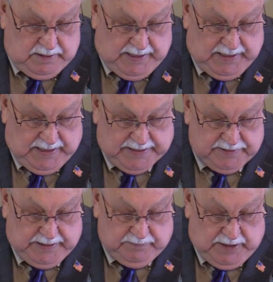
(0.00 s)
he let
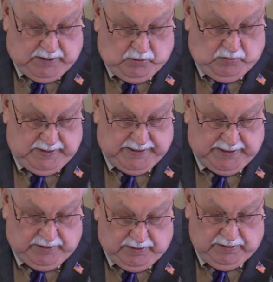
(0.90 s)
them know in
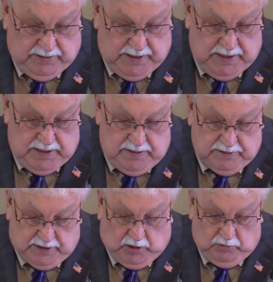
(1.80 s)
a hurry
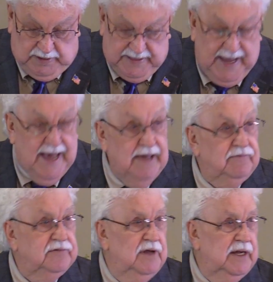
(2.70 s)
the golden
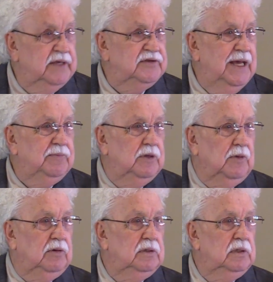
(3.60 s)
calf was not
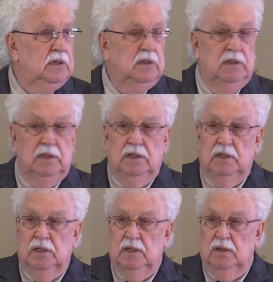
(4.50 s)
acceptable.
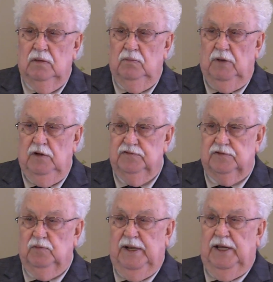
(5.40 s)

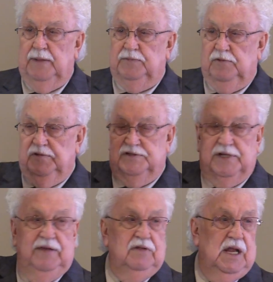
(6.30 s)
Moses went up to
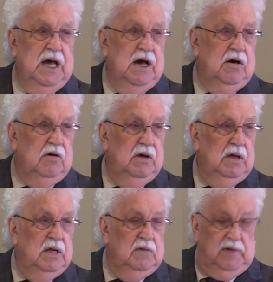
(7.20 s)
receive the law.
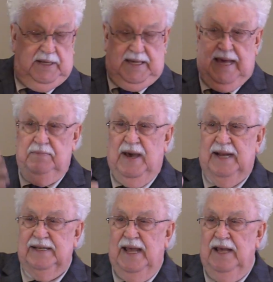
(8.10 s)
When he came
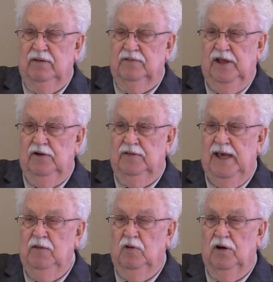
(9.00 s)
back down, here
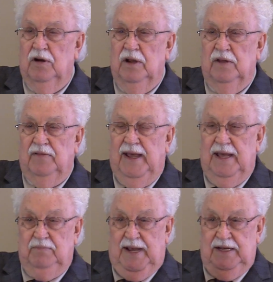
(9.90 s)
they were. They
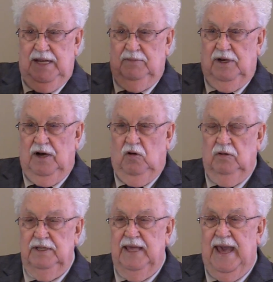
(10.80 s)
had made them a
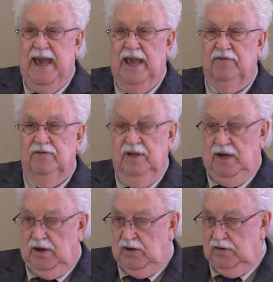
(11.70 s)
golden calf.
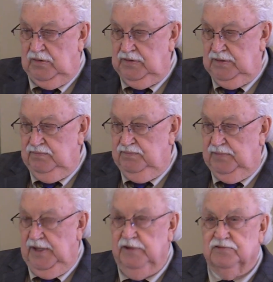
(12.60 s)
All the
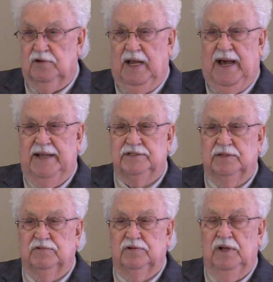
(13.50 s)
Israelites
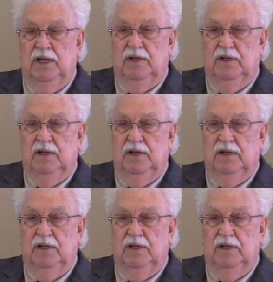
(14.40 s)
that were